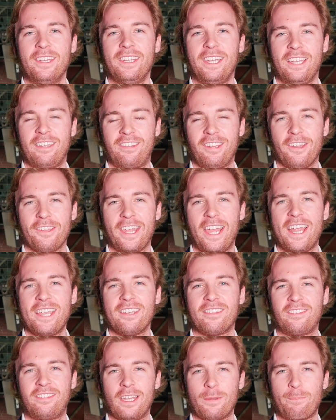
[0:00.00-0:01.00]
Until
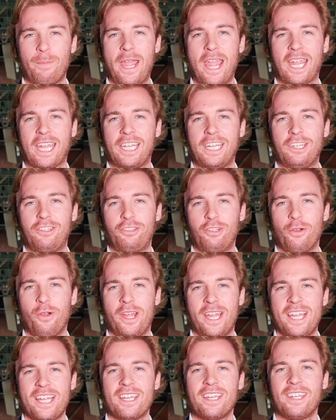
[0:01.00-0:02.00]
then, sit back and
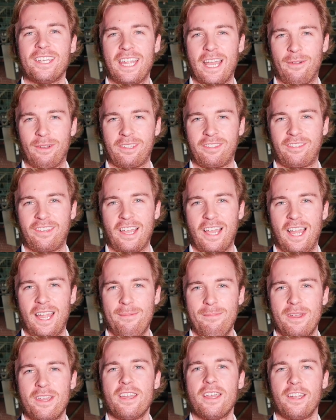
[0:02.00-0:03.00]
enjoy. Now it's
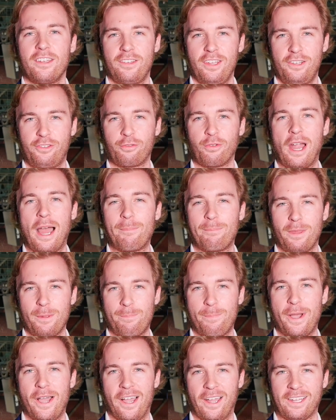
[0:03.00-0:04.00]
time to drop the
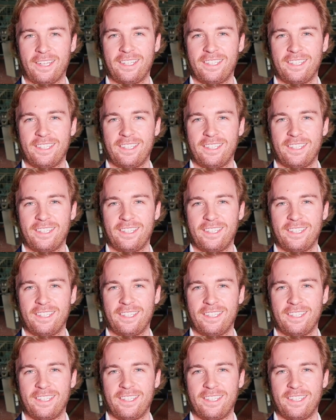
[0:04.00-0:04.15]
puck.